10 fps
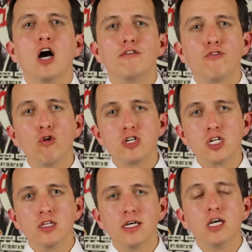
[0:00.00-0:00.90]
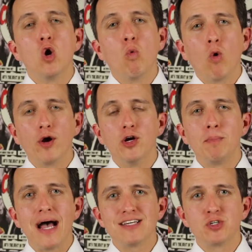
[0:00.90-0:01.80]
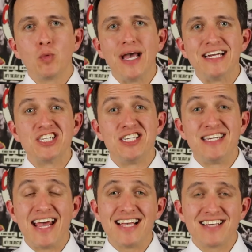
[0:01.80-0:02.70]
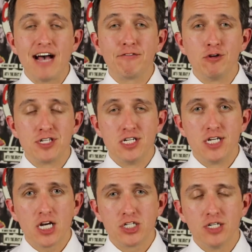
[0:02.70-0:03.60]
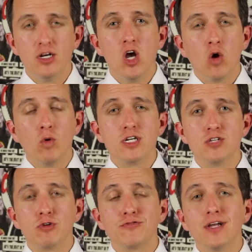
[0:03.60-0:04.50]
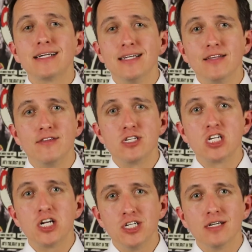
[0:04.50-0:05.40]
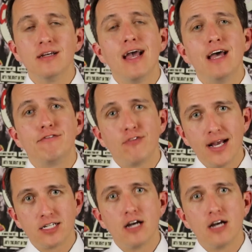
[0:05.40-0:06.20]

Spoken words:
Unfortunately, Warrior passed away just days after his induction, which is reflected in this touching and frank